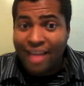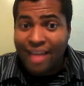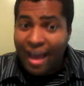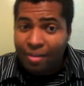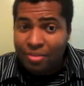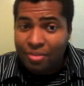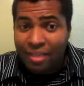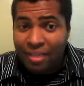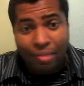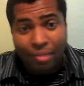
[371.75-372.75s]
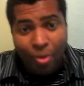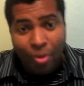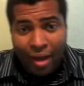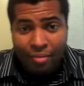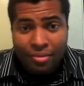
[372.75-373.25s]
atoms and everything
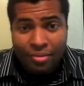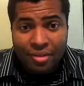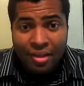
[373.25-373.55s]
below atoms,